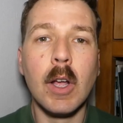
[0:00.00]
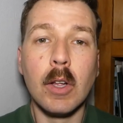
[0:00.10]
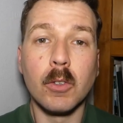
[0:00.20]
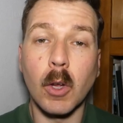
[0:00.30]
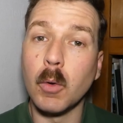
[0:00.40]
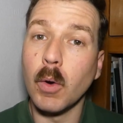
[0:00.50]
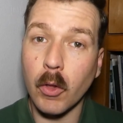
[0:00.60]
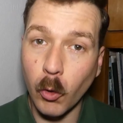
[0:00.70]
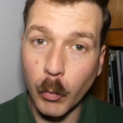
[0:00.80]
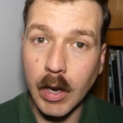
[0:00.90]
So I
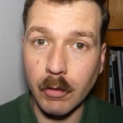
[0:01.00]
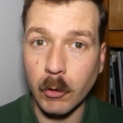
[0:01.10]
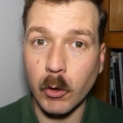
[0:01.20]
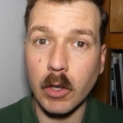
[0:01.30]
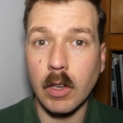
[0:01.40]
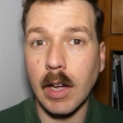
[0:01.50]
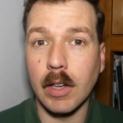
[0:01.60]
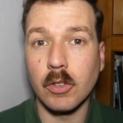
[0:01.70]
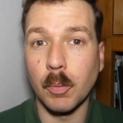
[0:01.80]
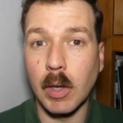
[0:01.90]
thought we'd have a look
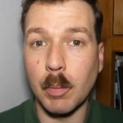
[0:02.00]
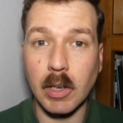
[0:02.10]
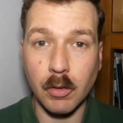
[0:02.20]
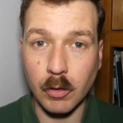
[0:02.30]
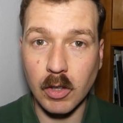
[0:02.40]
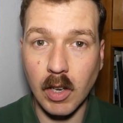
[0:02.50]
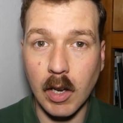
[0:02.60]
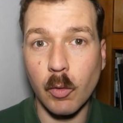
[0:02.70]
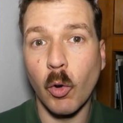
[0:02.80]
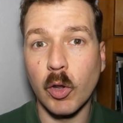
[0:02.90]
at something a bit different
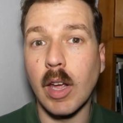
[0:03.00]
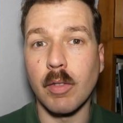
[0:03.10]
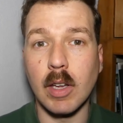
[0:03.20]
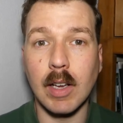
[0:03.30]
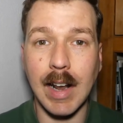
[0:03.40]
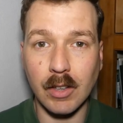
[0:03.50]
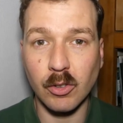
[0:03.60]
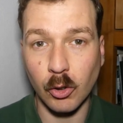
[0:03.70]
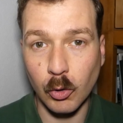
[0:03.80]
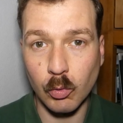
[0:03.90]
today, Royal Navy Class
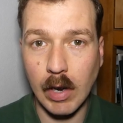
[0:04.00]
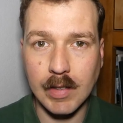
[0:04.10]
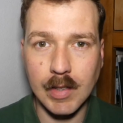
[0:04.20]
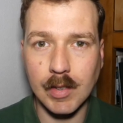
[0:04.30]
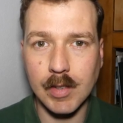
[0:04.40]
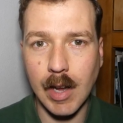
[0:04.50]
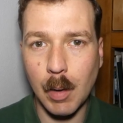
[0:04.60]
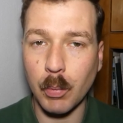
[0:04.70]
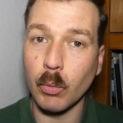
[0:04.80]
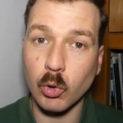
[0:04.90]
2 ratings
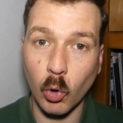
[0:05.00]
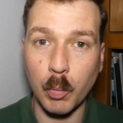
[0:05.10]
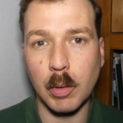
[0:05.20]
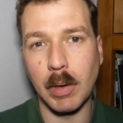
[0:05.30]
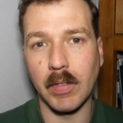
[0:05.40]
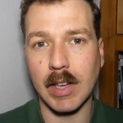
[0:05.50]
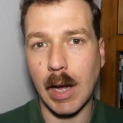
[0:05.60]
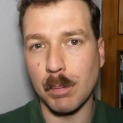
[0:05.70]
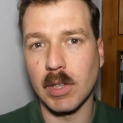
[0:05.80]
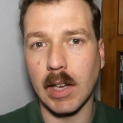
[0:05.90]
cap, and talk a bit about the
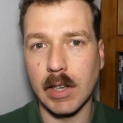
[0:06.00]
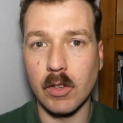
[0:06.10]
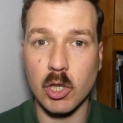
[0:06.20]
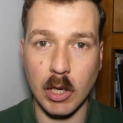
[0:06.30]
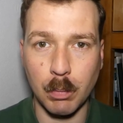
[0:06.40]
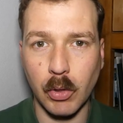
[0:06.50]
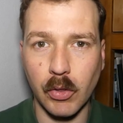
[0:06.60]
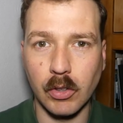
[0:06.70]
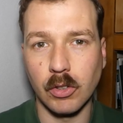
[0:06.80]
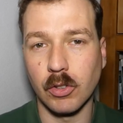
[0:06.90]
cap tally and the ship
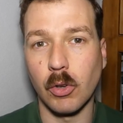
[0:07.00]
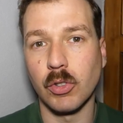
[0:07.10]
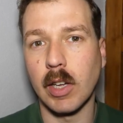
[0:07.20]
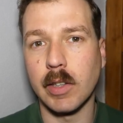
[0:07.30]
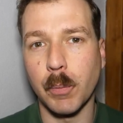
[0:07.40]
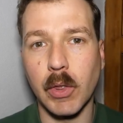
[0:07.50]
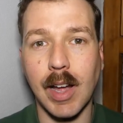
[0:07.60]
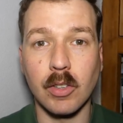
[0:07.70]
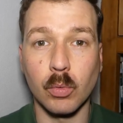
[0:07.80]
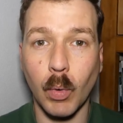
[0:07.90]
that's associated with
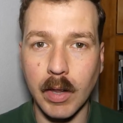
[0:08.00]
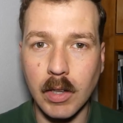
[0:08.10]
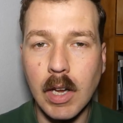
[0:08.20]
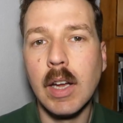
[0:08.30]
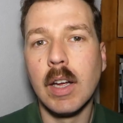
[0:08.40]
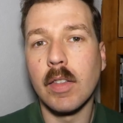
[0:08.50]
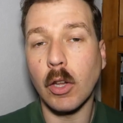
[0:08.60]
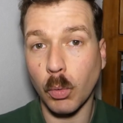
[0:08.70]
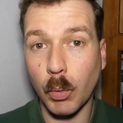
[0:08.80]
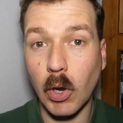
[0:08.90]
that as well.
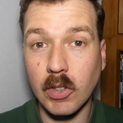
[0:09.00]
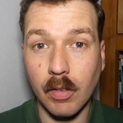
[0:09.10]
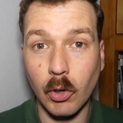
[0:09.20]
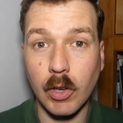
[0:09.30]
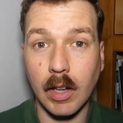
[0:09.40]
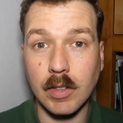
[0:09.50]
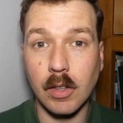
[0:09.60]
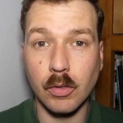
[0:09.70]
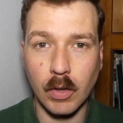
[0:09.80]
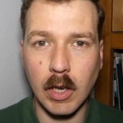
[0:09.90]
That's what we're going to have a look at in
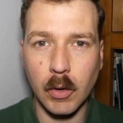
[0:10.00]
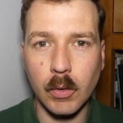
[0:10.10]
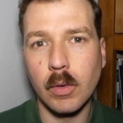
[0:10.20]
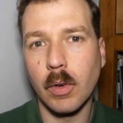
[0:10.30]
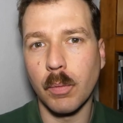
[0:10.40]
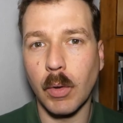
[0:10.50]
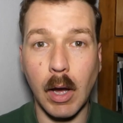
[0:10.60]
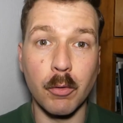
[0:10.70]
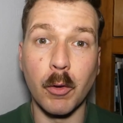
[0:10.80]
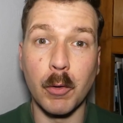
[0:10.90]
this video, and
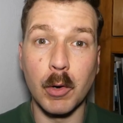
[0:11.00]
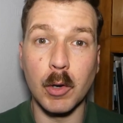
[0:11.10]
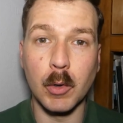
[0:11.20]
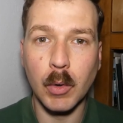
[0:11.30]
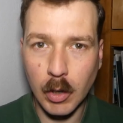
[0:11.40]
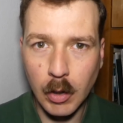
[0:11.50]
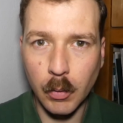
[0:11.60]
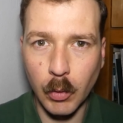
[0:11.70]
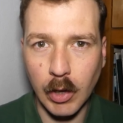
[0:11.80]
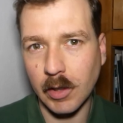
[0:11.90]
without further ado,
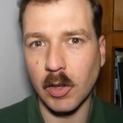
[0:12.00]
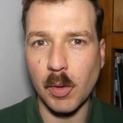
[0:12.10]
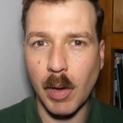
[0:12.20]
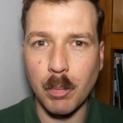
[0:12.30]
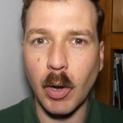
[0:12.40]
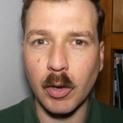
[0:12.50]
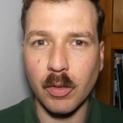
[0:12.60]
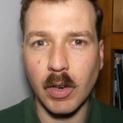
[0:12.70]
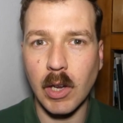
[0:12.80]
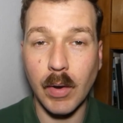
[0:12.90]
we'll get into the main part of the
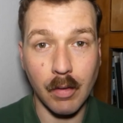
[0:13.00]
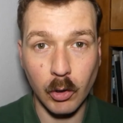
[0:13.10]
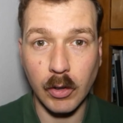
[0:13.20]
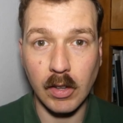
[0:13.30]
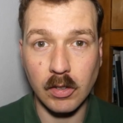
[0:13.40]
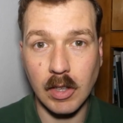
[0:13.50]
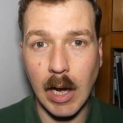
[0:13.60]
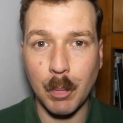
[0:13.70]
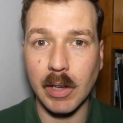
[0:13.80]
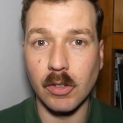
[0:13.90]
video and have a look at this
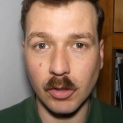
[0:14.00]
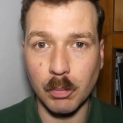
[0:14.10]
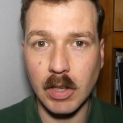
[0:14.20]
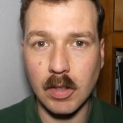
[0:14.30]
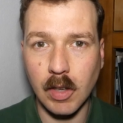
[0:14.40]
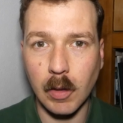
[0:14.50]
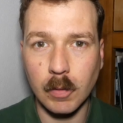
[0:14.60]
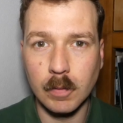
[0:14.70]
cap in some detail.